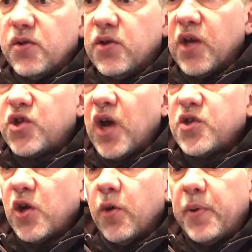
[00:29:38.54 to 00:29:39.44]
thanks,
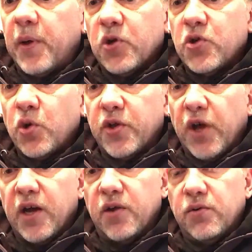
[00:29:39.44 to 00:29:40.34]
guys. I hope people enjoyed
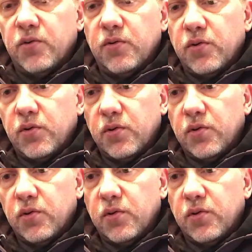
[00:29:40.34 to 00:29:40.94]
that. Thanks